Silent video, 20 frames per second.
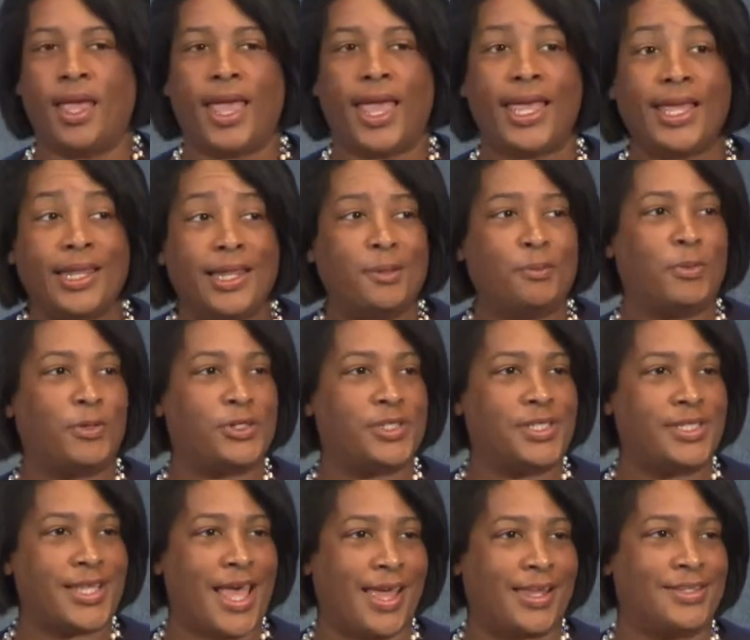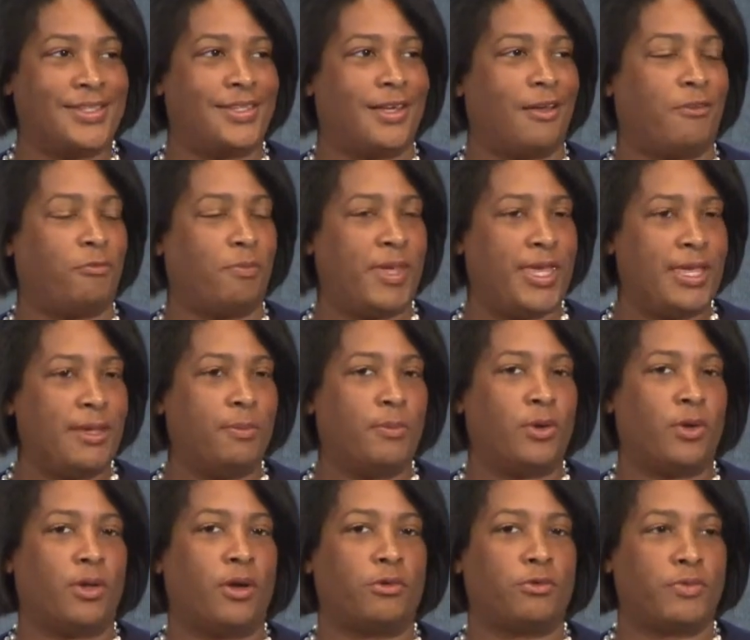80% of
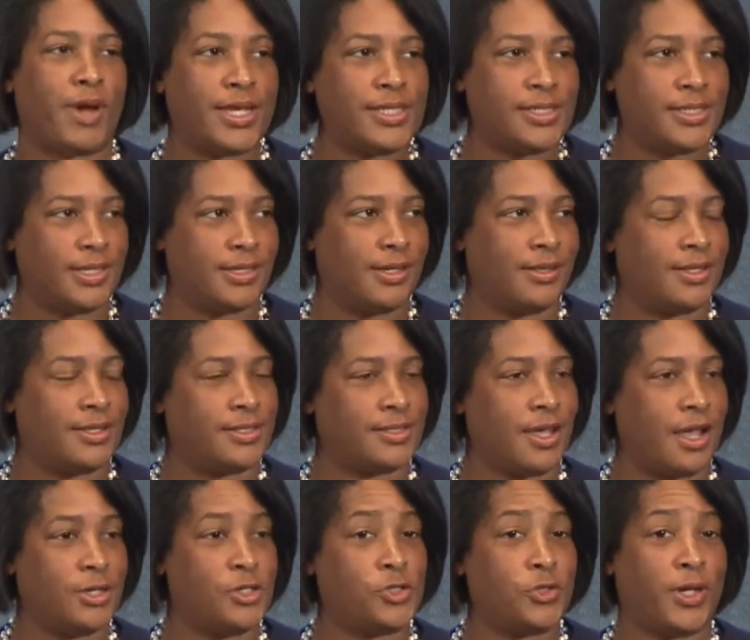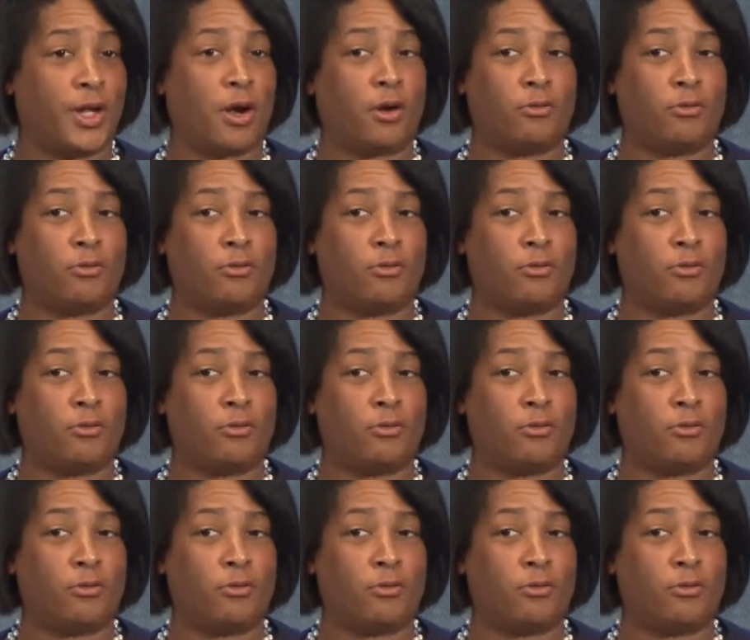people arrested in this country are